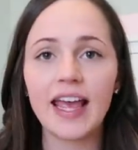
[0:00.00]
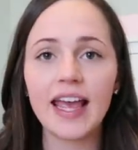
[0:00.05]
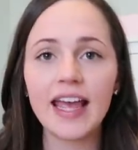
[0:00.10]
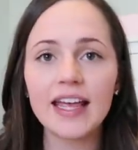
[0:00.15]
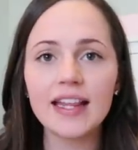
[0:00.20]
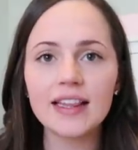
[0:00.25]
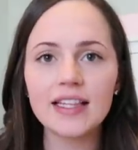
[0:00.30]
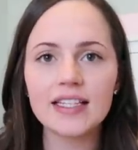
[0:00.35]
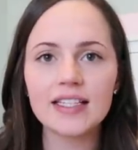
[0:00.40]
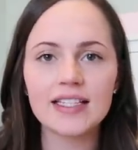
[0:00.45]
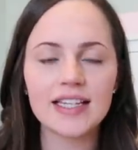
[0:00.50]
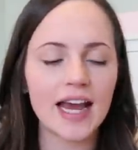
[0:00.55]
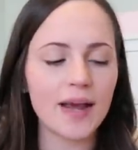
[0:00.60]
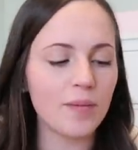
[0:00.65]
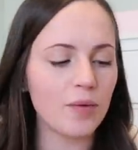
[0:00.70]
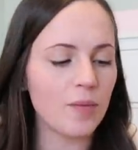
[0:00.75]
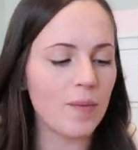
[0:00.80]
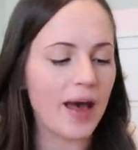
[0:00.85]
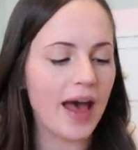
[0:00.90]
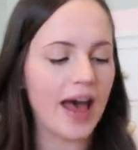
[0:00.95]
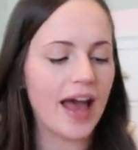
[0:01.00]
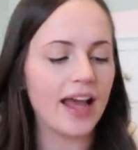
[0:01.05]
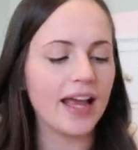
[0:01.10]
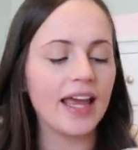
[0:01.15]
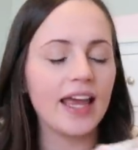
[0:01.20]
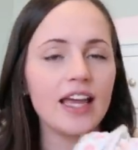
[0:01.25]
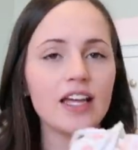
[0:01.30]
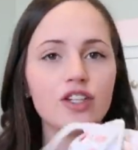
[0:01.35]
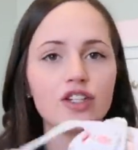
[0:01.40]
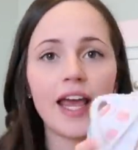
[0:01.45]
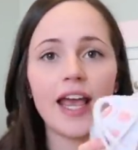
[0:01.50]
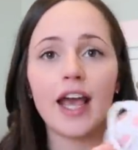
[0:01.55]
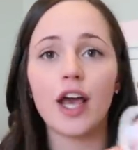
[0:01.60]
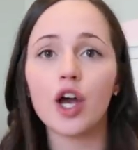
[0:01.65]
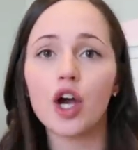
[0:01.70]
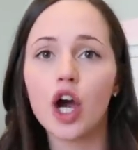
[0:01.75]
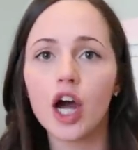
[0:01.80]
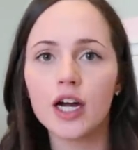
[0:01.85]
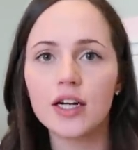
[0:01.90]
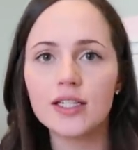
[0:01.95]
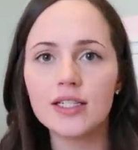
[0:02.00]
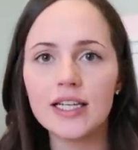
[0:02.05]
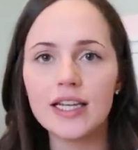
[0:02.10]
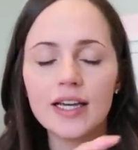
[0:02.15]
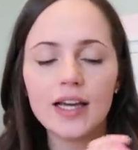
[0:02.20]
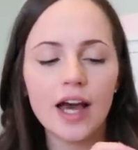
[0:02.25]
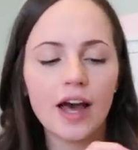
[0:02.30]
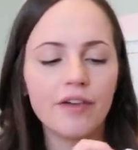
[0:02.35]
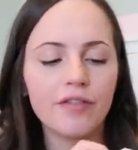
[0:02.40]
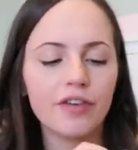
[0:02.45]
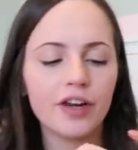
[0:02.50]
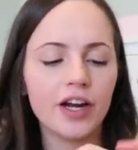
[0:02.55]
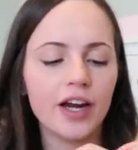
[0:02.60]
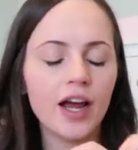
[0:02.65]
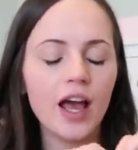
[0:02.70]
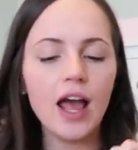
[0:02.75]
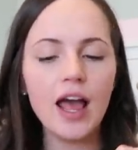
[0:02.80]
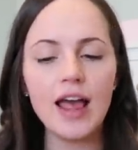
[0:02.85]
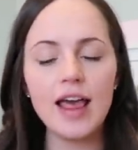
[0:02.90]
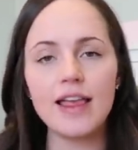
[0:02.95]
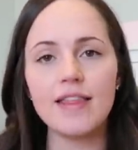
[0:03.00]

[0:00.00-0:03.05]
in this diaper bag is a car seat cover.